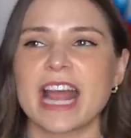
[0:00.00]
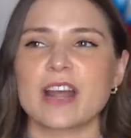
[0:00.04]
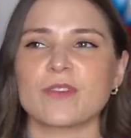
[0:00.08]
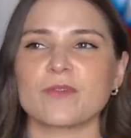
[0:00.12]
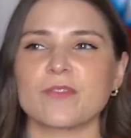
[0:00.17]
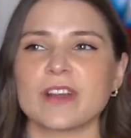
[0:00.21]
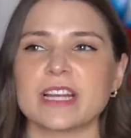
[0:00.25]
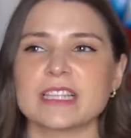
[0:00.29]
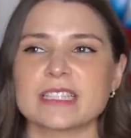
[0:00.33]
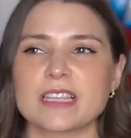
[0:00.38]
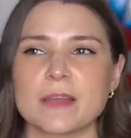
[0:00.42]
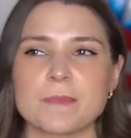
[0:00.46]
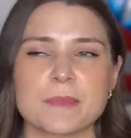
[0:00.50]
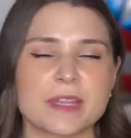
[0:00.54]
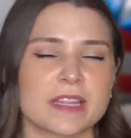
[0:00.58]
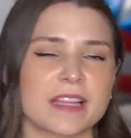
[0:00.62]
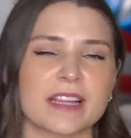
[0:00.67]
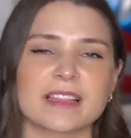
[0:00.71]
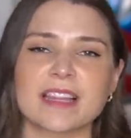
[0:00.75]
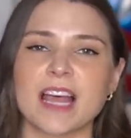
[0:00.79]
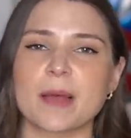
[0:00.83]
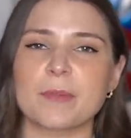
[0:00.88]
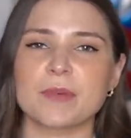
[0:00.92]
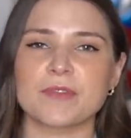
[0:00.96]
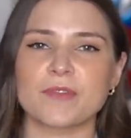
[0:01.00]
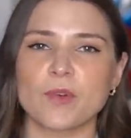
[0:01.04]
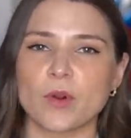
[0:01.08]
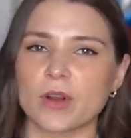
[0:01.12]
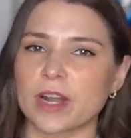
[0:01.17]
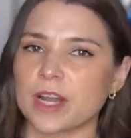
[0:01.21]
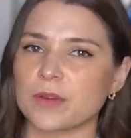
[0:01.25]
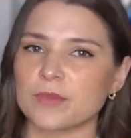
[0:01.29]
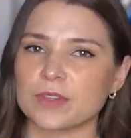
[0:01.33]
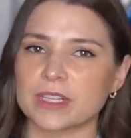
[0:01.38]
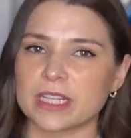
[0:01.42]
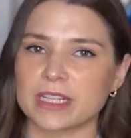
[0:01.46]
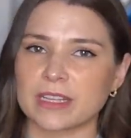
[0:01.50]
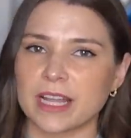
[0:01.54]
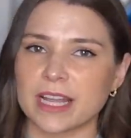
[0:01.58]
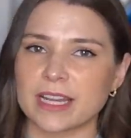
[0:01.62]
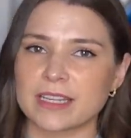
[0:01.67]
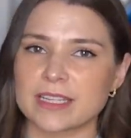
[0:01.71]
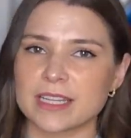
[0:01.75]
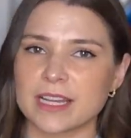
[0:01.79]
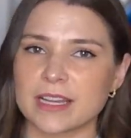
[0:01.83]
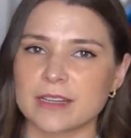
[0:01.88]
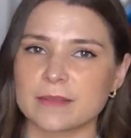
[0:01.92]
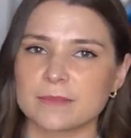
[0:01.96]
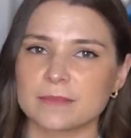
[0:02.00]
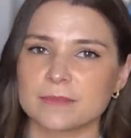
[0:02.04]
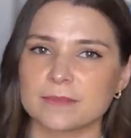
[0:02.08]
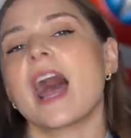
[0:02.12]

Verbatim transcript: hadn't read something like that before, and I really liked it.